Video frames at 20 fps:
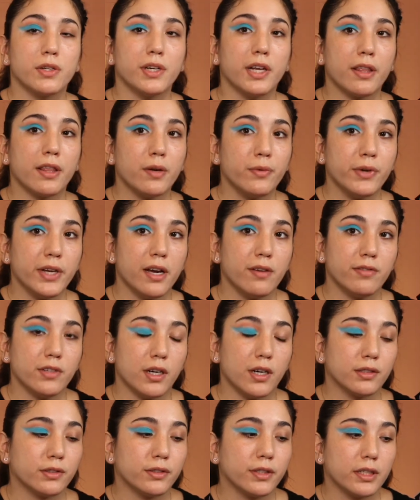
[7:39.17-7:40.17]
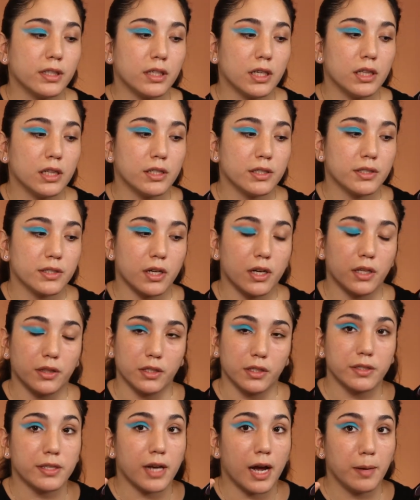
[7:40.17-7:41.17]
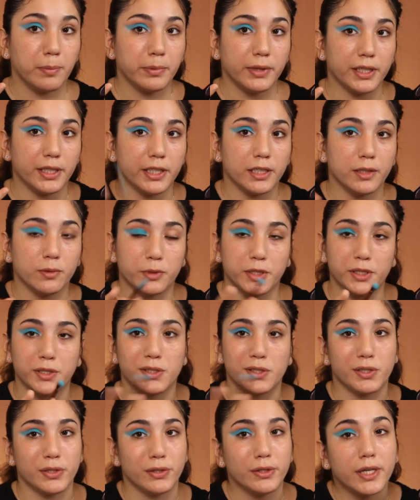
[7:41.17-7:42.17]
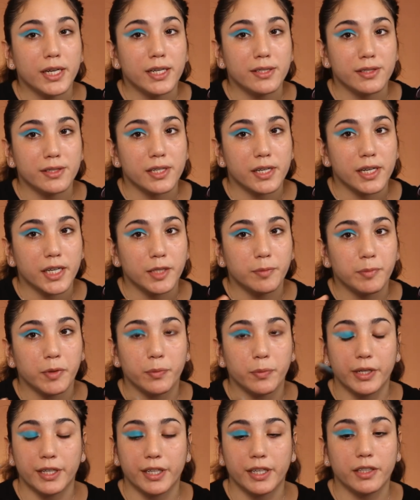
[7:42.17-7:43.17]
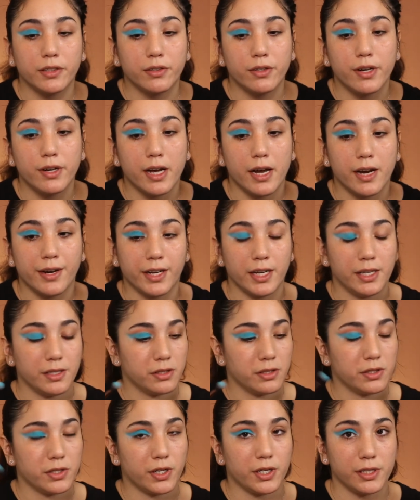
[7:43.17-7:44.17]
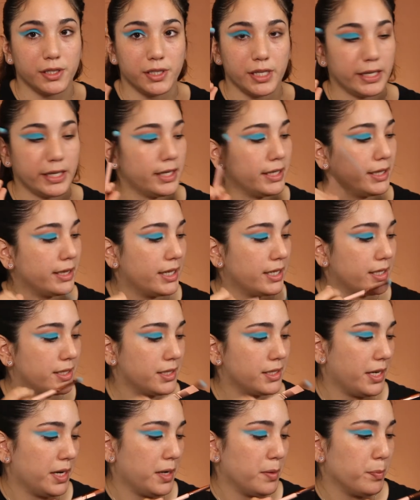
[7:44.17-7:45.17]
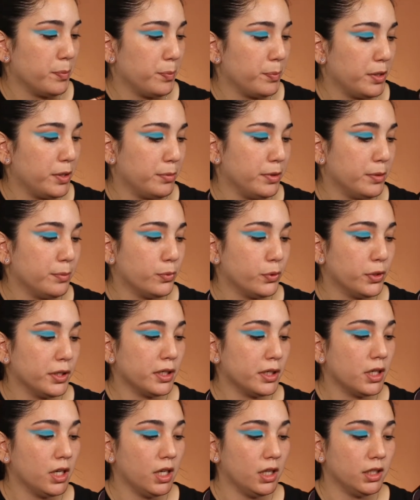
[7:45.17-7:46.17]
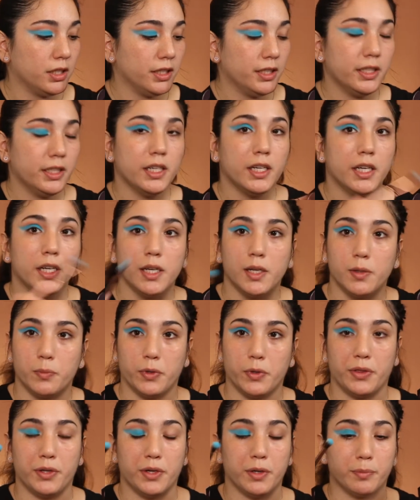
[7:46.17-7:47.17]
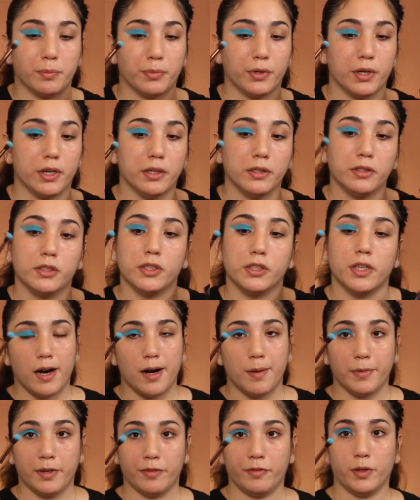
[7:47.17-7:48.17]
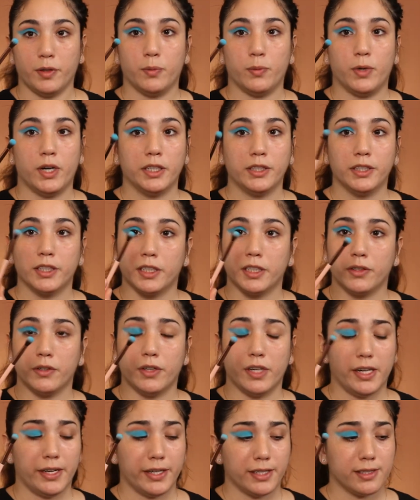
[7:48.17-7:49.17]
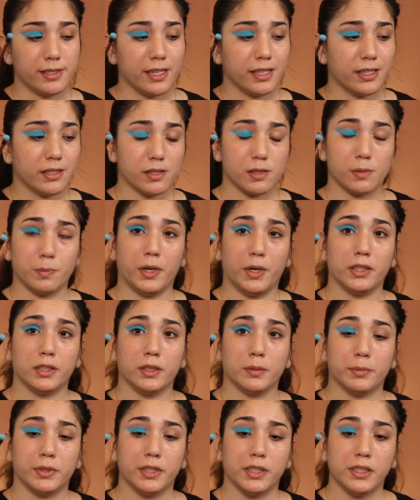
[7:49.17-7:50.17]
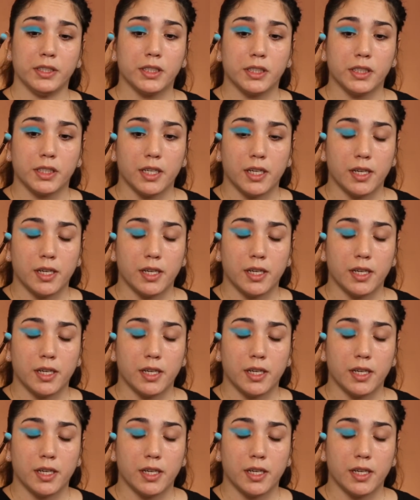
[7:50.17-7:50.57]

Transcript: now that we have all three colors on the top lid, we're still not done, but we can go ahead and start taking that same Baby Boy color with your brush. If you want, you can go ahead and take a smaller brush,